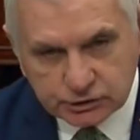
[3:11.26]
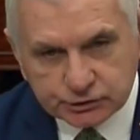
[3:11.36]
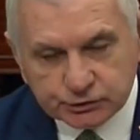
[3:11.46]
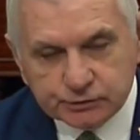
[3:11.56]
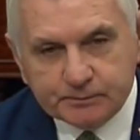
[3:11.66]

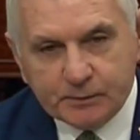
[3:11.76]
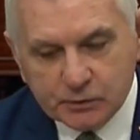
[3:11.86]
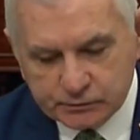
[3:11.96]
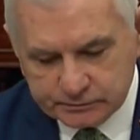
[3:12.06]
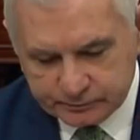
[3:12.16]
Should
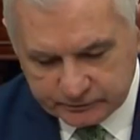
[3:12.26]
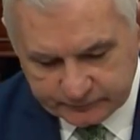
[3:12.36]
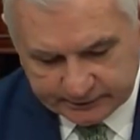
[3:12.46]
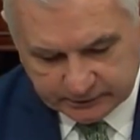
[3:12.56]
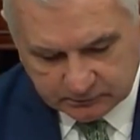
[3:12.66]
Putin
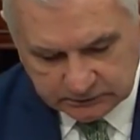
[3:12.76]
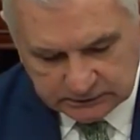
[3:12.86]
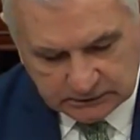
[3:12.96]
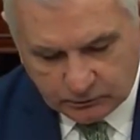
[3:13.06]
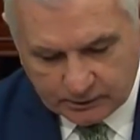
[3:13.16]
prevail,
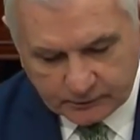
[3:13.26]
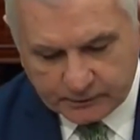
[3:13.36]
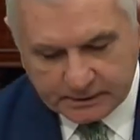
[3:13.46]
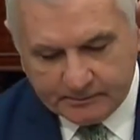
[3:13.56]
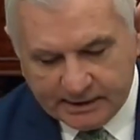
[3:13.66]
whether
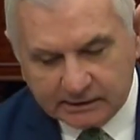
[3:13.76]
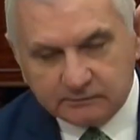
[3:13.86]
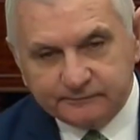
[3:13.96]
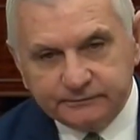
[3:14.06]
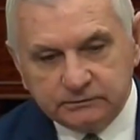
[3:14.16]
on the
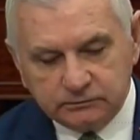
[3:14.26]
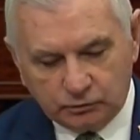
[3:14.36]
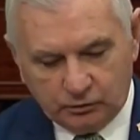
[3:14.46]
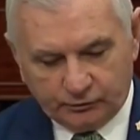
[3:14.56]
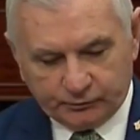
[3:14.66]
battlefield
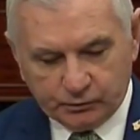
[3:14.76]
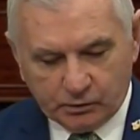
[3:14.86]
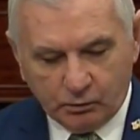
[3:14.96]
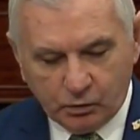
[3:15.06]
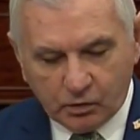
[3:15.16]
or through
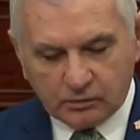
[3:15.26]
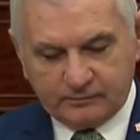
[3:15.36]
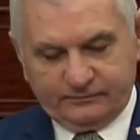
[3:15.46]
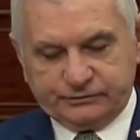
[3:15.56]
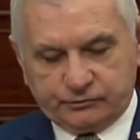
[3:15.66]
a war
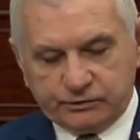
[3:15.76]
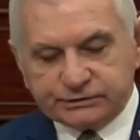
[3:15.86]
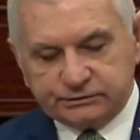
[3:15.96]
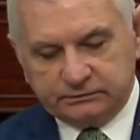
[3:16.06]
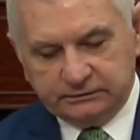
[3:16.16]
of
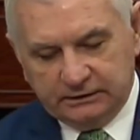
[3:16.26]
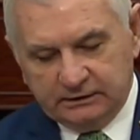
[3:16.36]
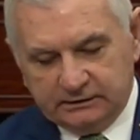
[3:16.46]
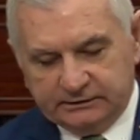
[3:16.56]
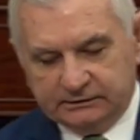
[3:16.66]
attrition
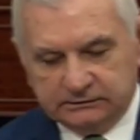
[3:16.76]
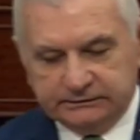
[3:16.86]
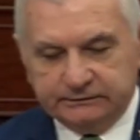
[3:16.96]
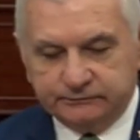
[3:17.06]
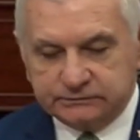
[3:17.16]
that
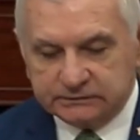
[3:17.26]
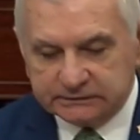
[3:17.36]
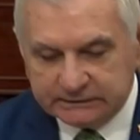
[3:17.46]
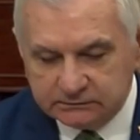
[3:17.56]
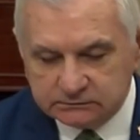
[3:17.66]
leads to
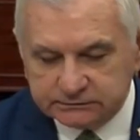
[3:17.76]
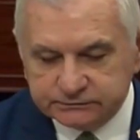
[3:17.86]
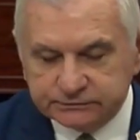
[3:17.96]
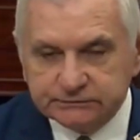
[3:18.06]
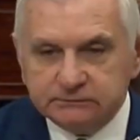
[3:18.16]

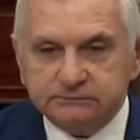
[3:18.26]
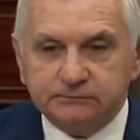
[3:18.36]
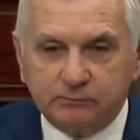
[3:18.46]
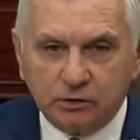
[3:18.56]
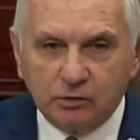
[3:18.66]
ill-concealed
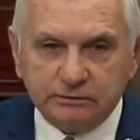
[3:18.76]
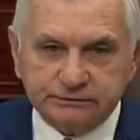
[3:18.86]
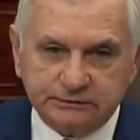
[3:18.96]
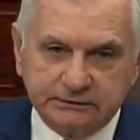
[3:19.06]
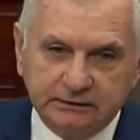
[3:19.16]

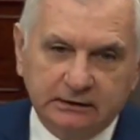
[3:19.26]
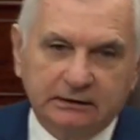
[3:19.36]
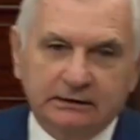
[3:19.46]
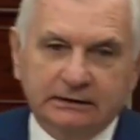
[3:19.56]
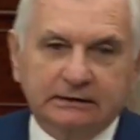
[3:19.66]
diplomacy,
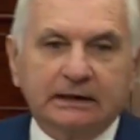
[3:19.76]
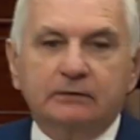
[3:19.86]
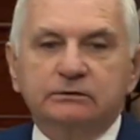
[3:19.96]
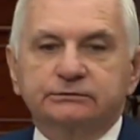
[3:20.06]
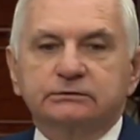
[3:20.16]
and I
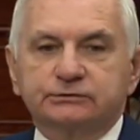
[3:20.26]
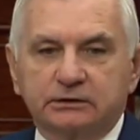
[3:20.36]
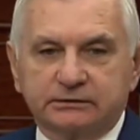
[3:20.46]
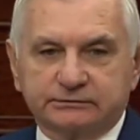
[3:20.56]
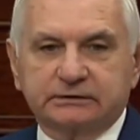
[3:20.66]
would
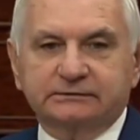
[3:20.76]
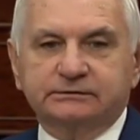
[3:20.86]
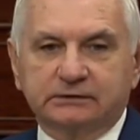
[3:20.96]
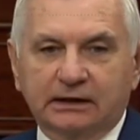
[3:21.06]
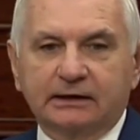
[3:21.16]
suggest that
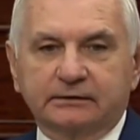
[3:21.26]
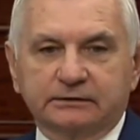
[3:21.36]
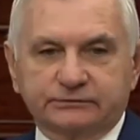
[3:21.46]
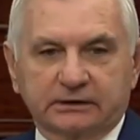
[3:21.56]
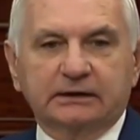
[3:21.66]
denying
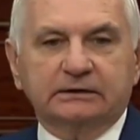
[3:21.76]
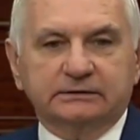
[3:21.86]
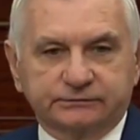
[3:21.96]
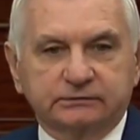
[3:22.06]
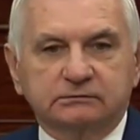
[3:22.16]
this aid
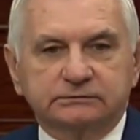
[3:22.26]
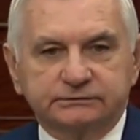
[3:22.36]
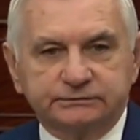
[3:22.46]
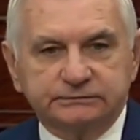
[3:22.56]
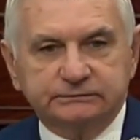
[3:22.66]
is
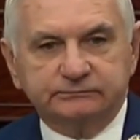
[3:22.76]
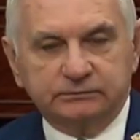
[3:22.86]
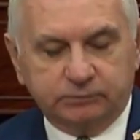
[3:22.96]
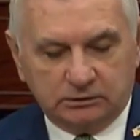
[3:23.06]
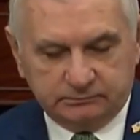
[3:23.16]
ill-conceived
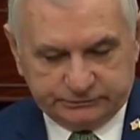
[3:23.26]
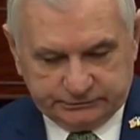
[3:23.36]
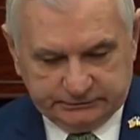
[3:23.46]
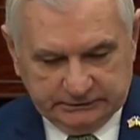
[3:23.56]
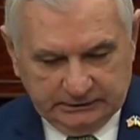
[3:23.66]

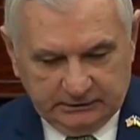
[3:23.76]
diplomacy,